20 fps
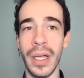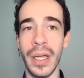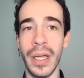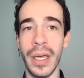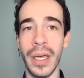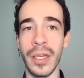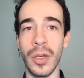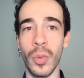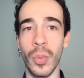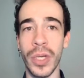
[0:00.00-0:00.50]

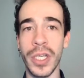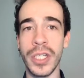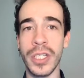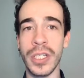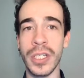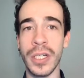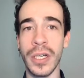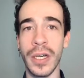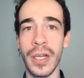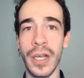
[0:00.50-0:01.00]
in
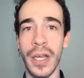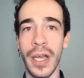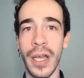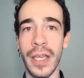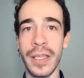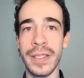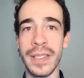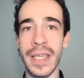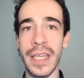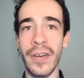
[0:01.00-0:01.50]
which,
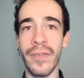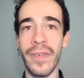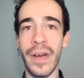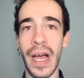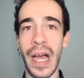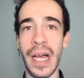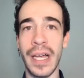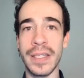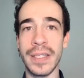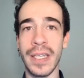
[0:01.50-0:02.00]
instead of
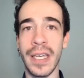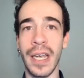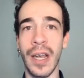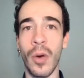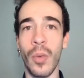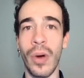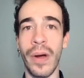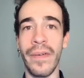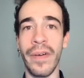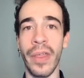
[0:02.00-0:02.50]
asking
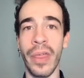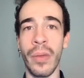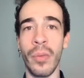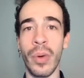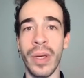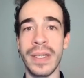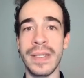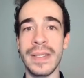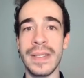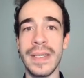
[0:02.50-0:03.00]
whether there
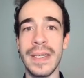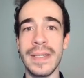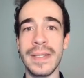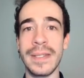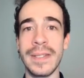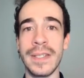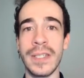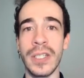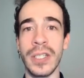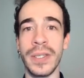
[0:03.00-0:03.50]

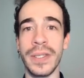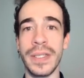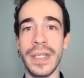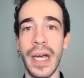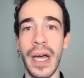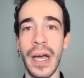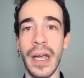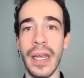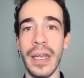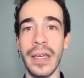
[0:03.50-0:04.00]
exists a
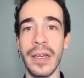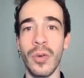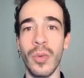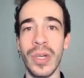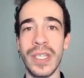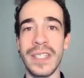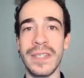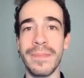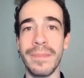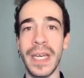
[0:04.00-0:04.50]
tiling
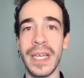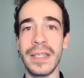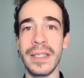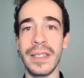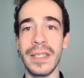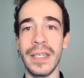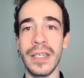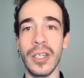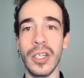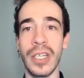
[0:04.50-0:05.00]

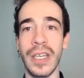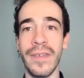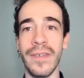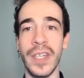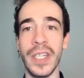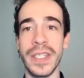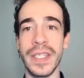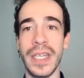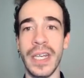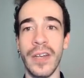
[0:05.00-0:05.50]
respecting a
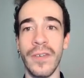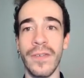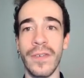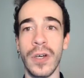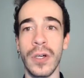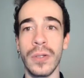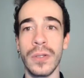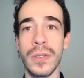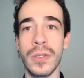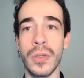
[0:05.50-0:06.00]
given set of
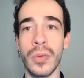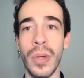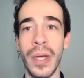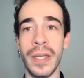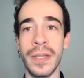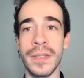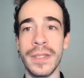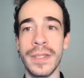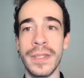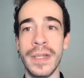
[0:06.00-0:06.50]

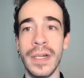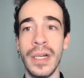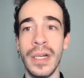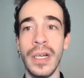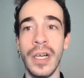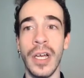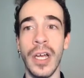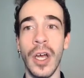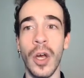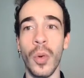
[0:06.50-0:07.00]
constraints,
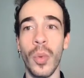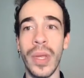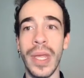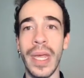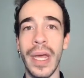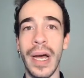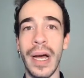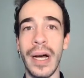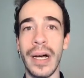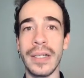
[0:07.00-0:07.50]
we
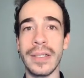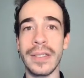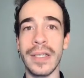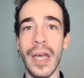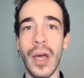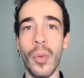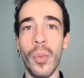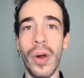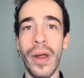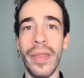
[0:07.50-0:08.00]
ask
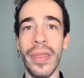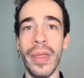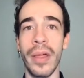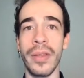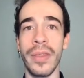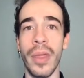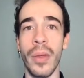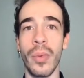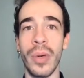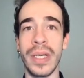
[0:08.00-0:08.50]
whether
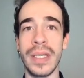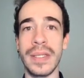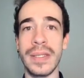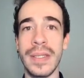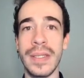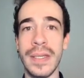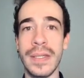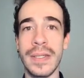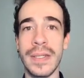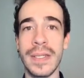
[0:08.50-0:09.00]
there
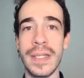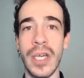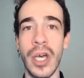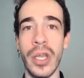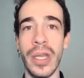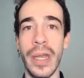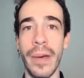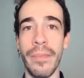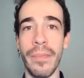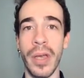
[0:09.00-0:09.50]
exists
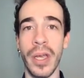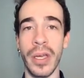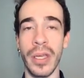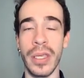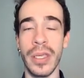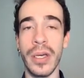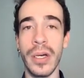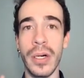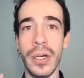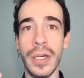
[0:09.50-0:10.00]
an
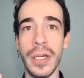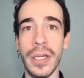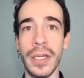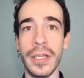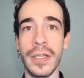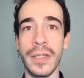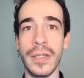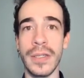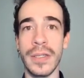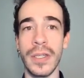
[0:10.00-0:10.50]

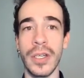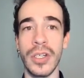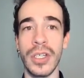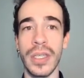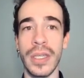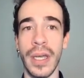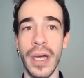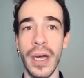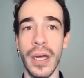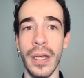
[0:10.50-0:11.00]
aperiodic such
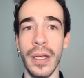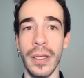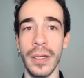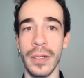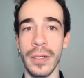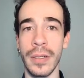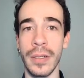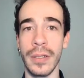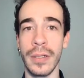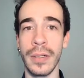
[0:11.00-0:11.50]
tiling.